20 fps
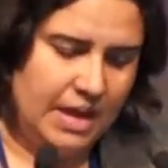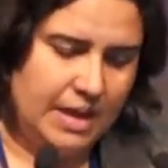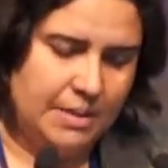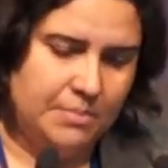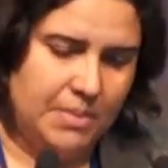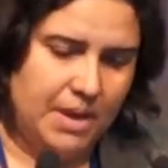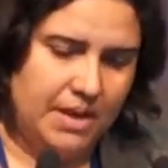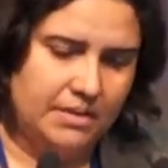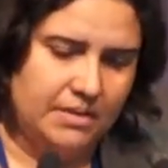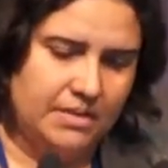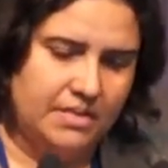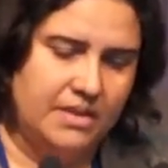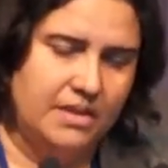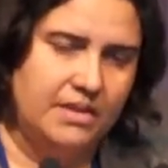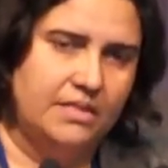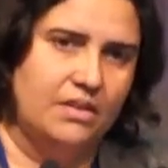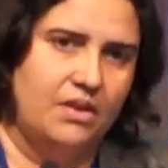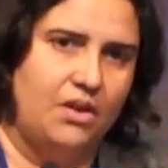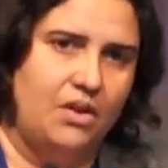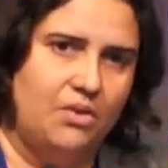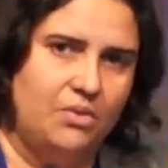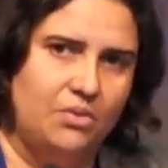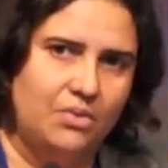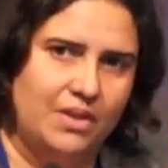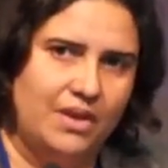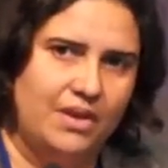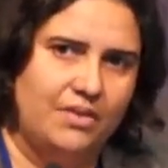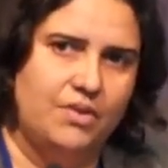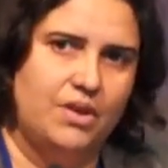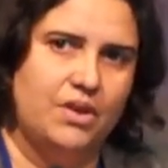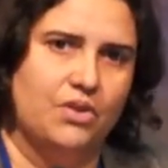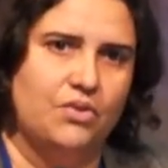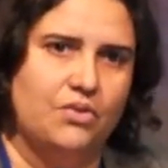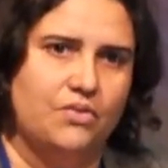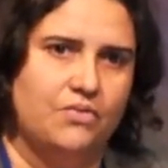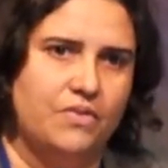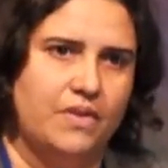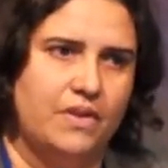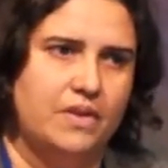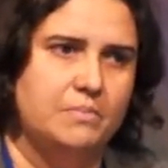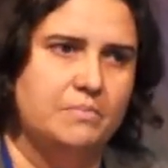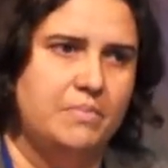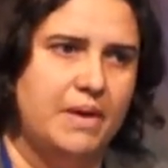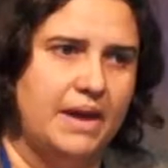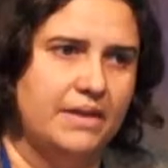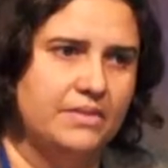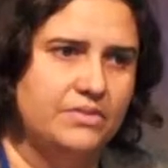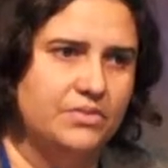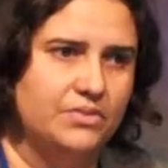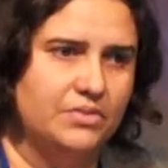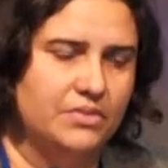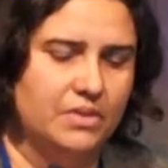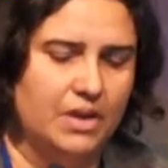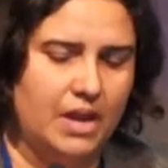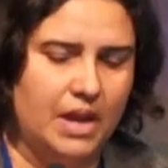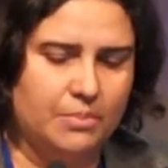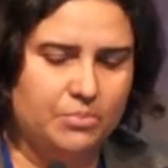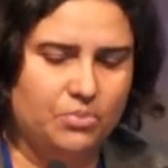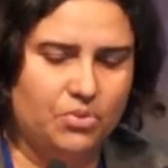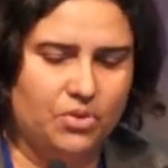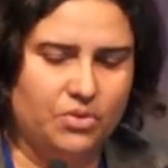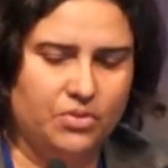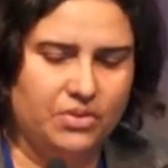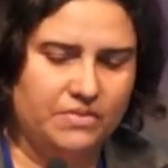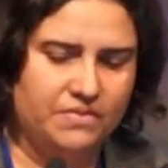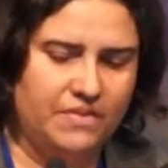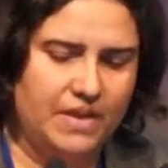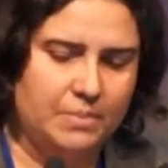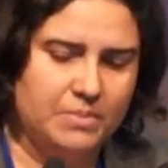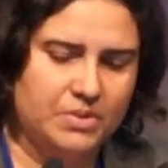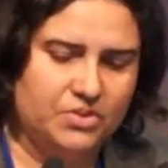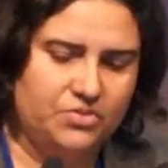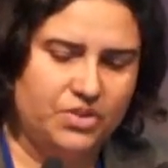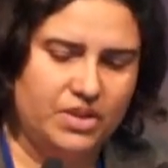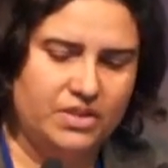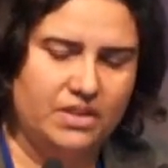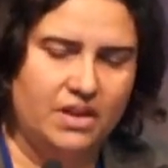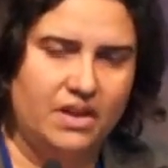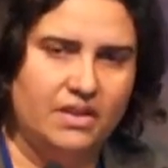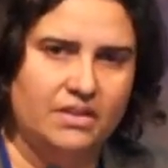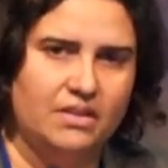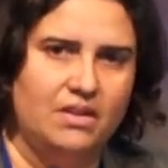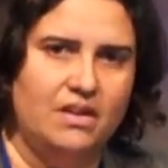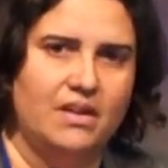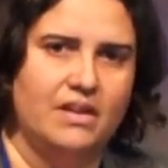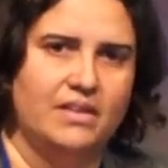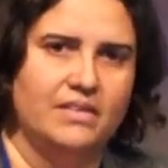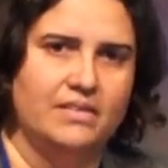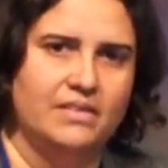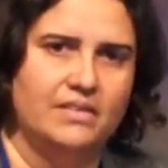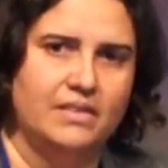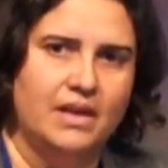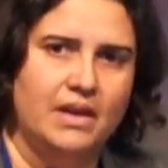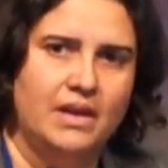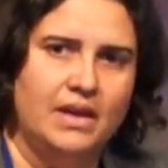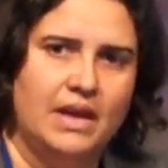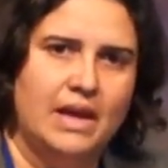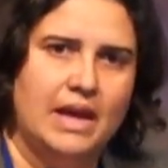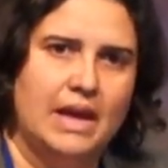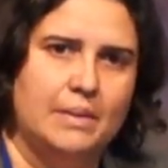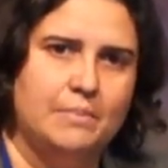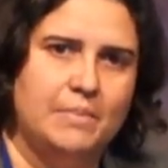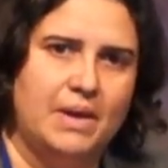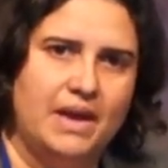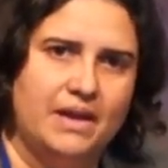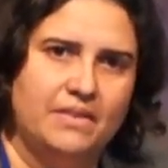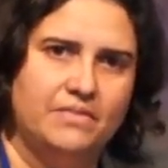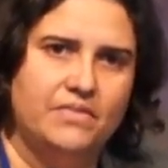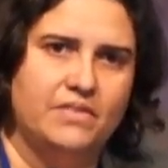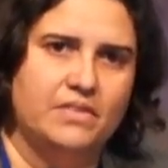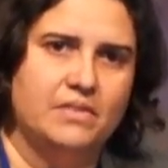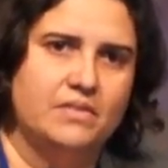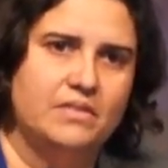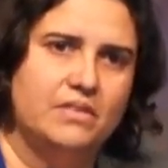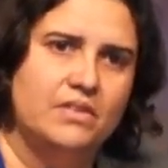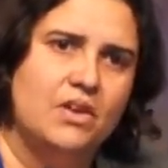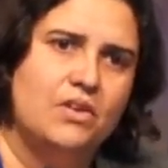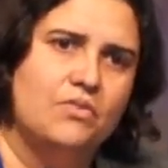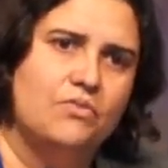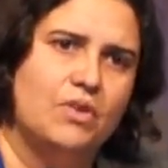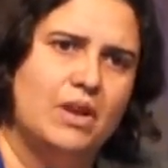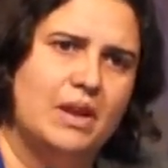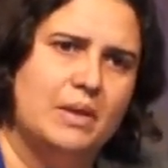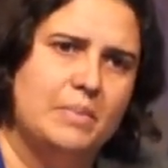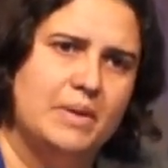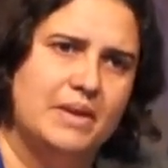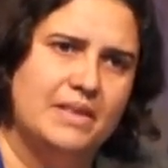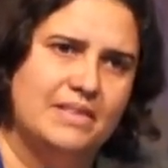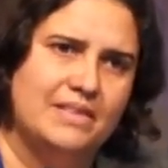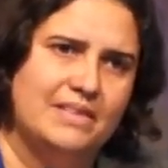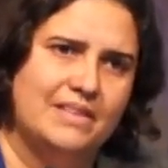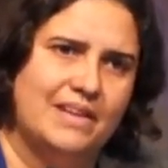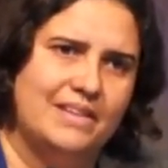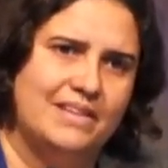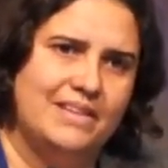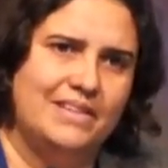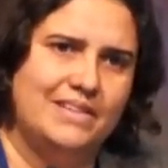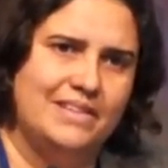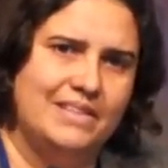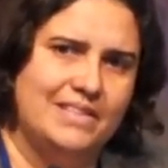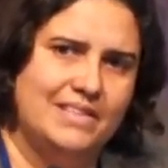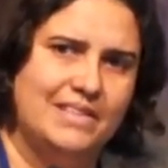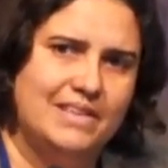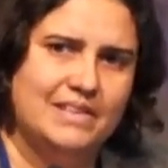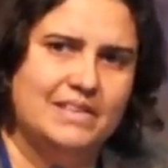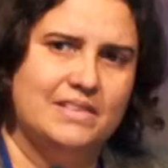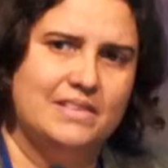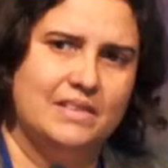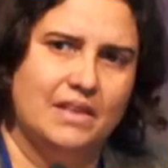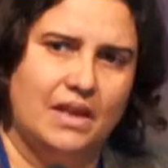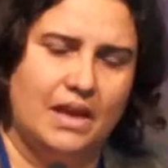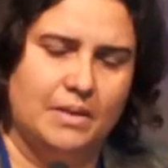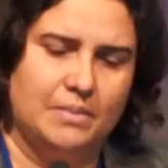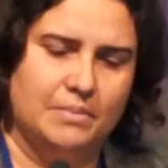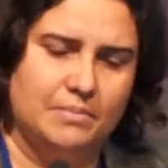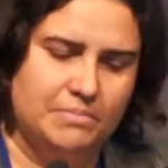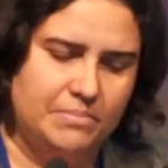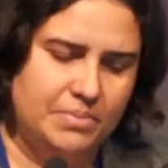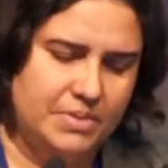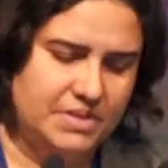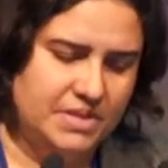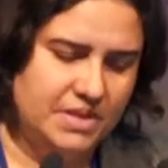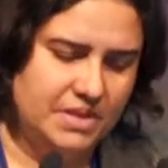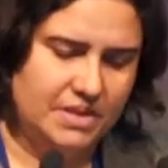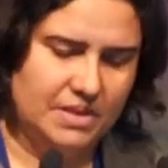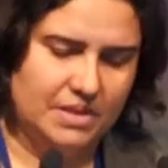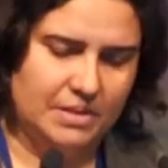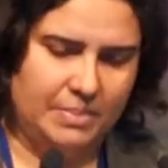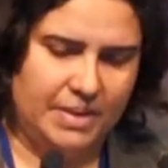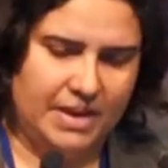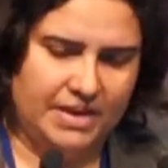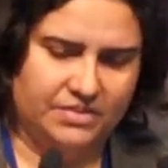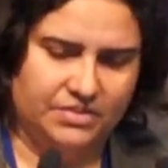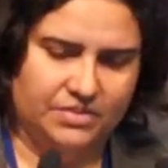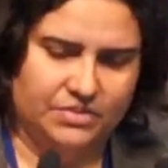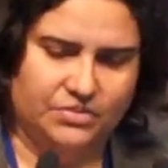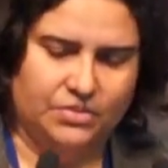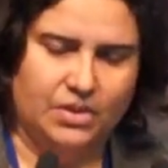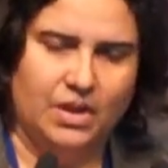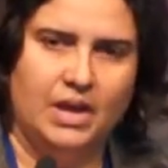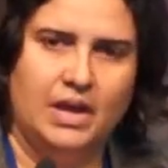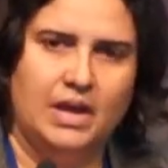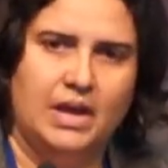And I think the whole area of impact on pro-inflammatory cytokines haven't really been studied in this particular patient